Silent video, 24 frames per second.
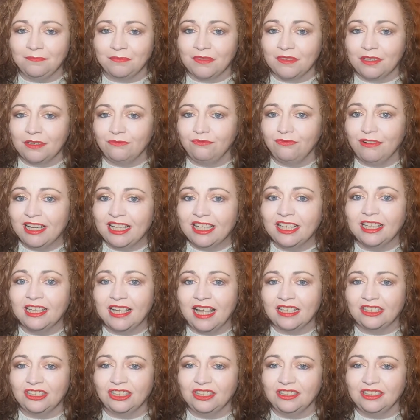ring
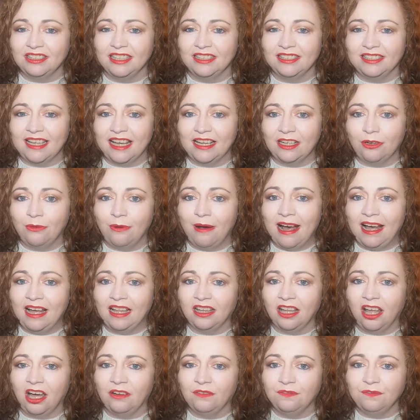collection did get quite
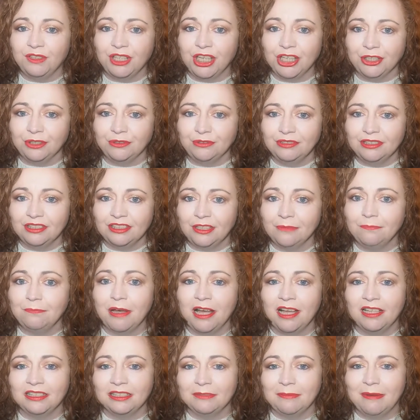a lot of views
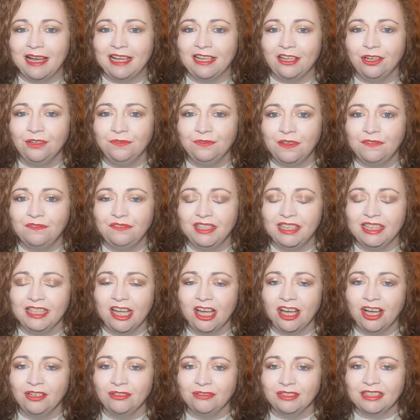compared to my other
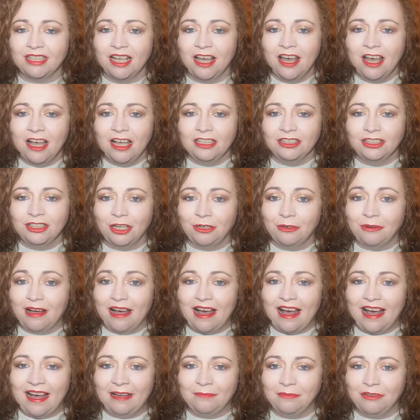videos, so
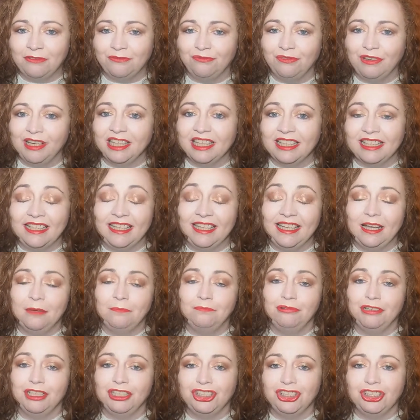I'm really
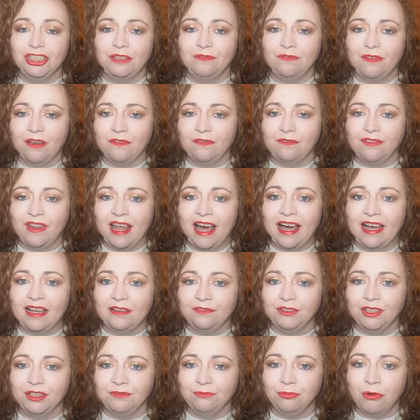appreciative of that
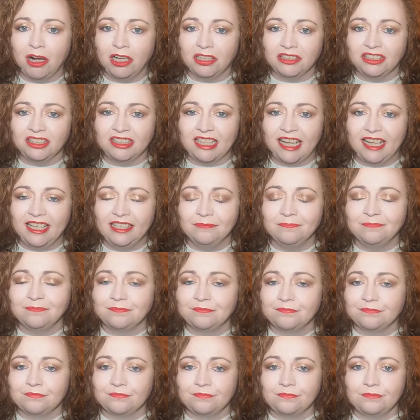if you've watched it.
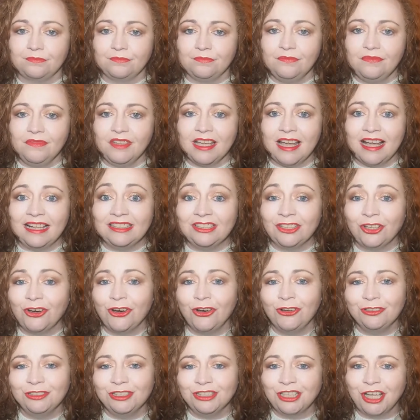And
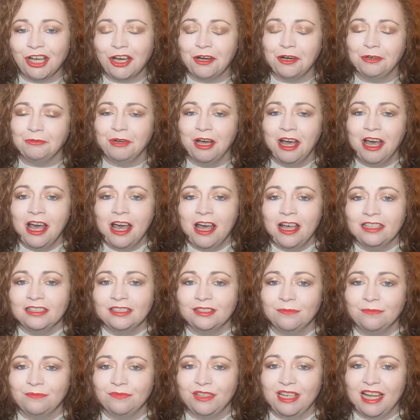also
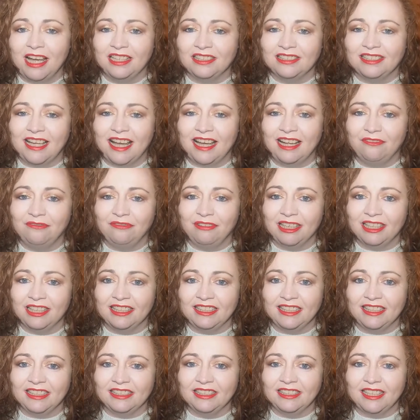something else that I
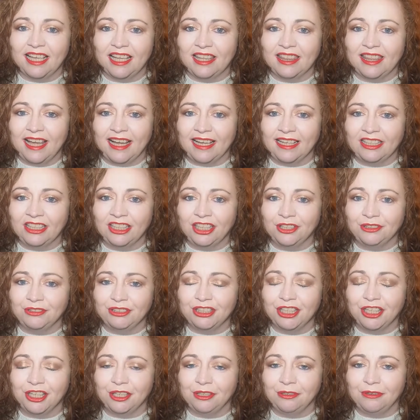really need to say thank you
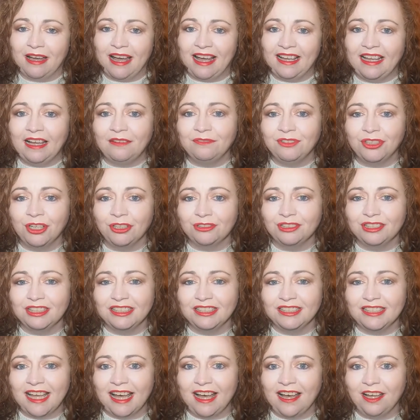to, I have
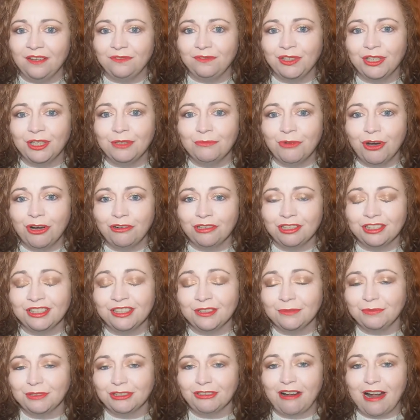noticed that a few more
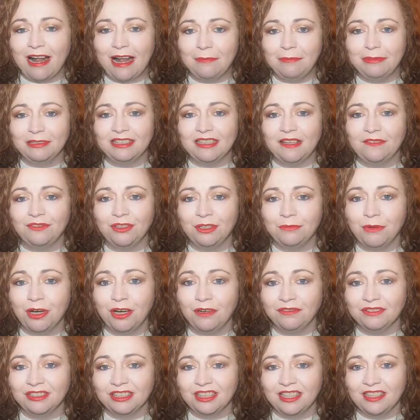subscribers have come
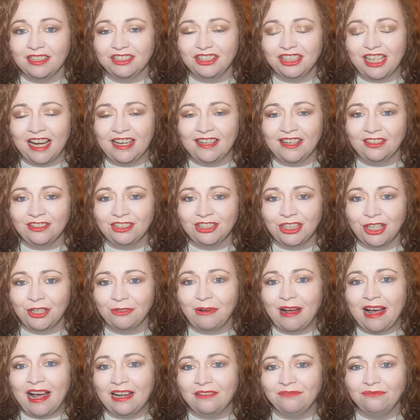over to the channel,
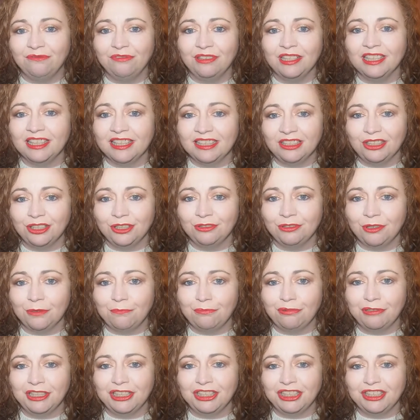so I really do
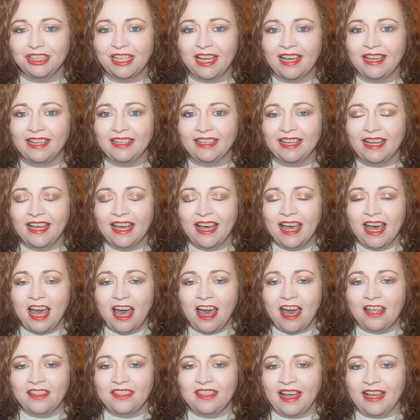appreciate
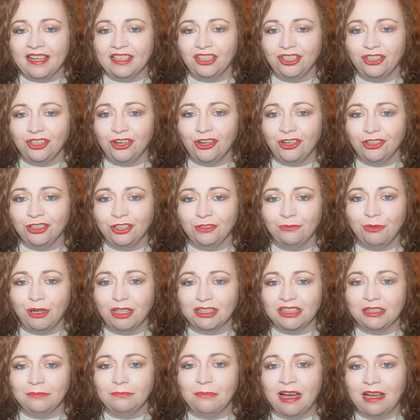that you're
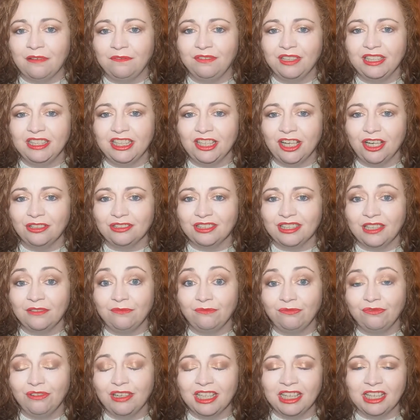watching my videos. It
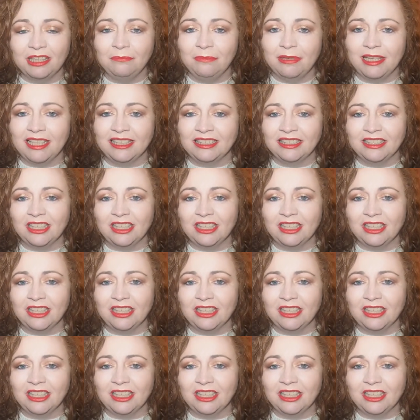really means